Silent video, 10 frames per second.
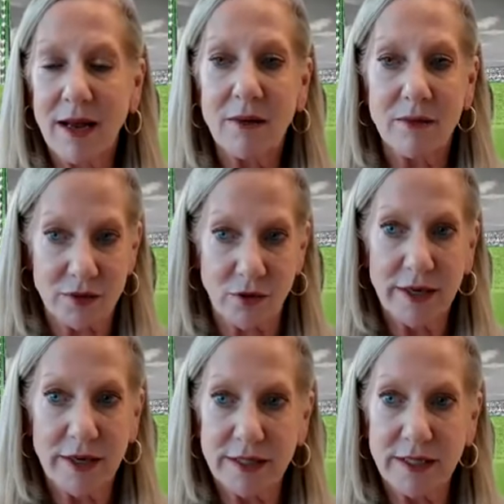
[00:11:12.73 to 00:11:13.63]
It was
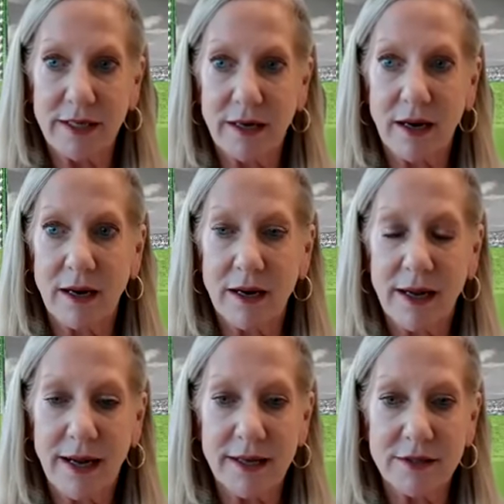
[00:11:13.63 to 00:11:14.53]
crazy.
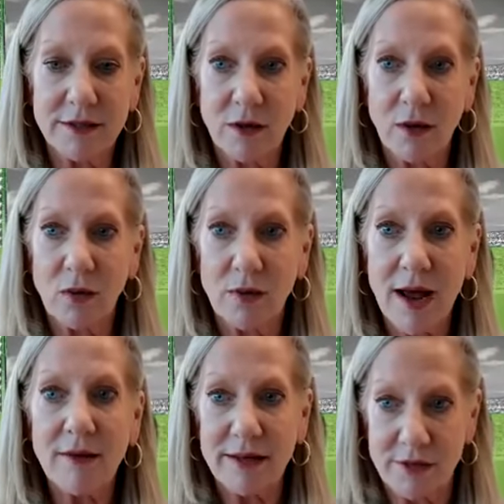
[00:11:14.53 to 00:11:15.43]
And so
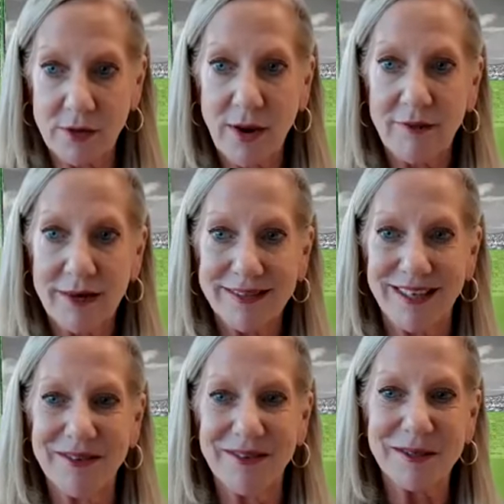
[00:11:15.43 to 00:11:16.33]
now they do have an
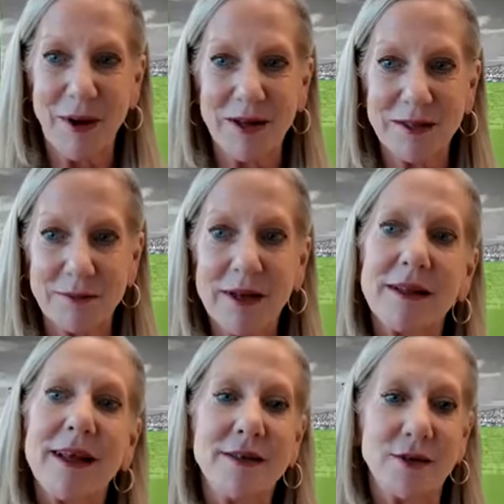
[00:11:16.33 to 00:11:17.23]
incident response plan,
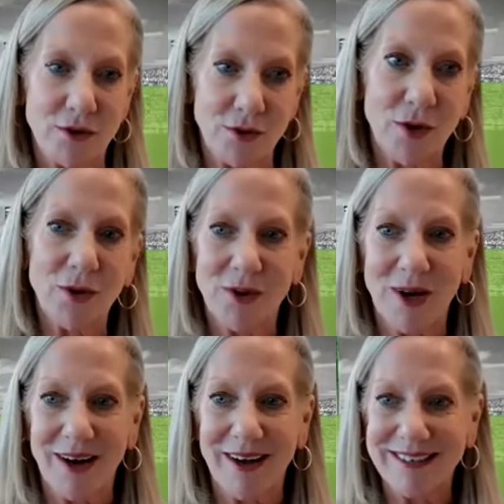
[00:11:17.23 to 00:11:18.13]
and they do know who to
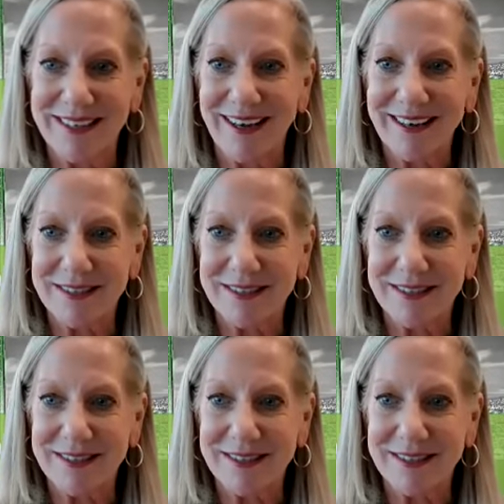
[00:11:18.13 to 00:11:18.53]
contact.